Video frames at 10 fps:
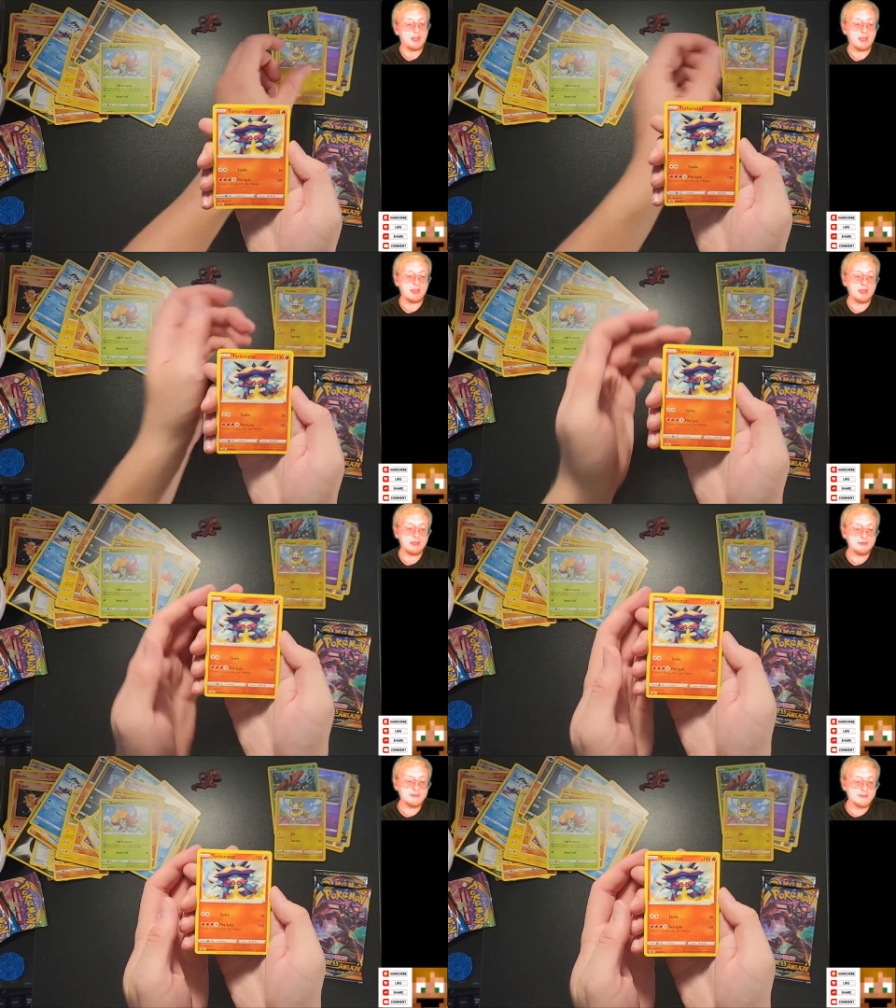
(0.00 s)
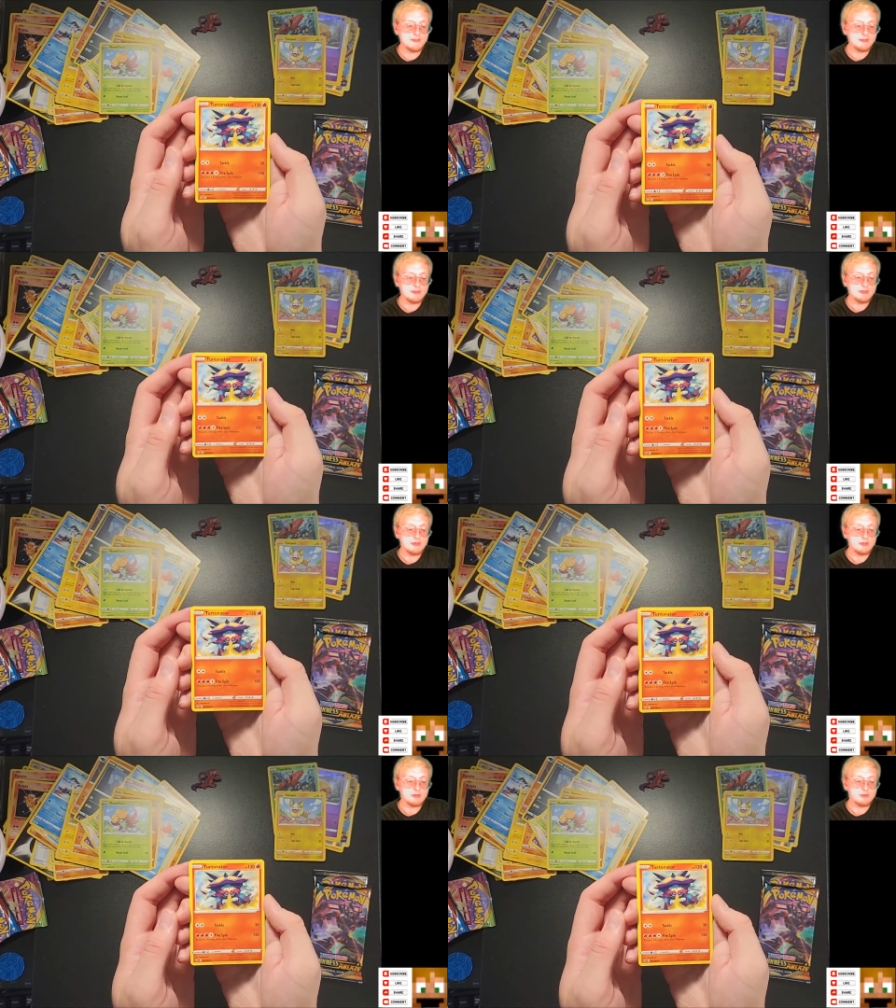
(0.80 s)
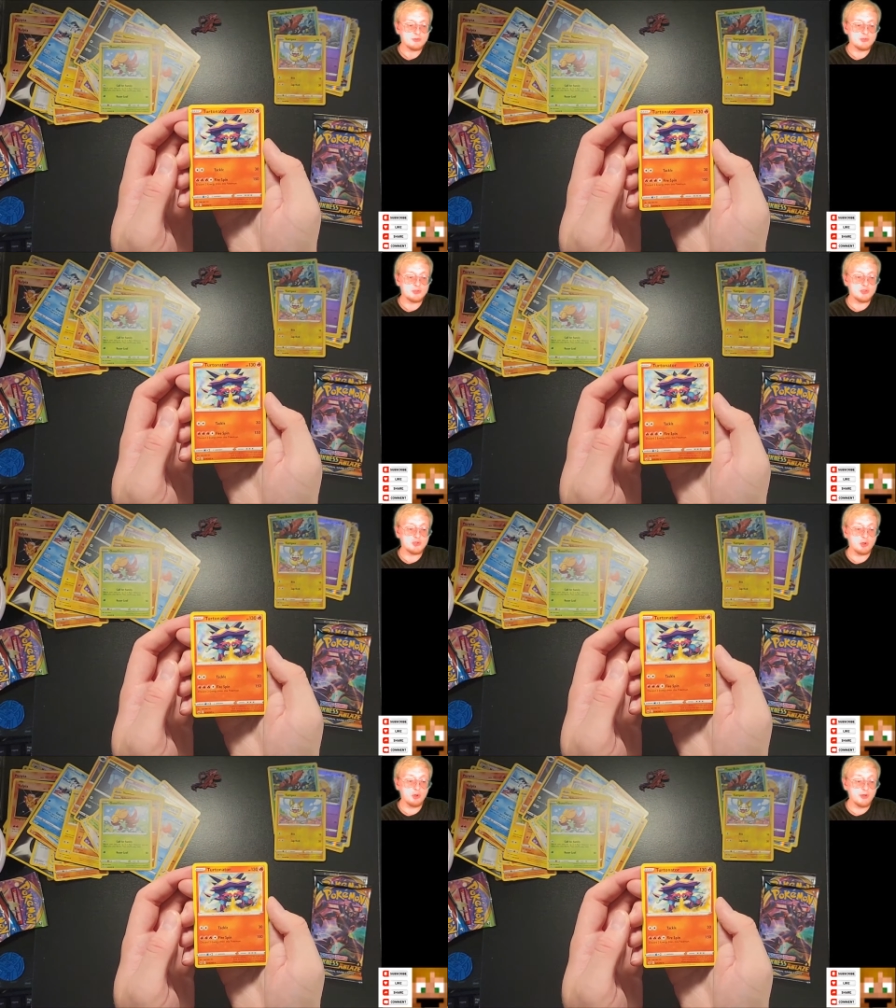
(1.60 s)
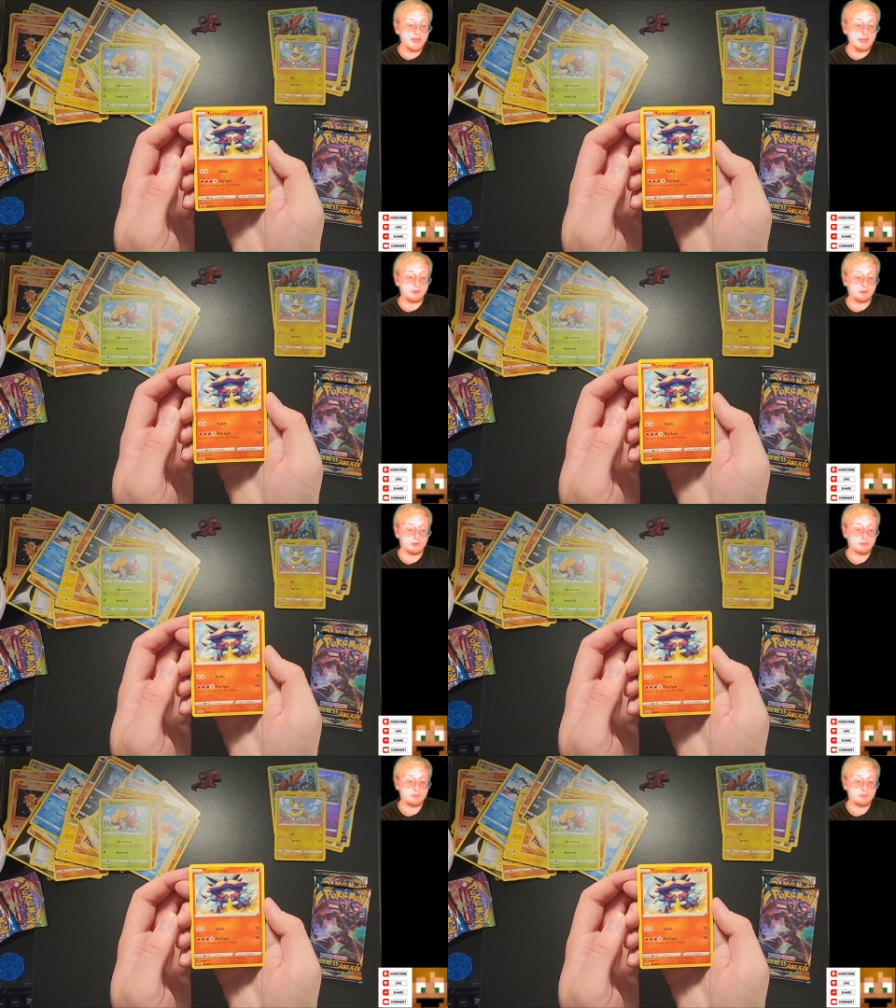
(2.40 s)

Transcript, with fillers: And Turdinator.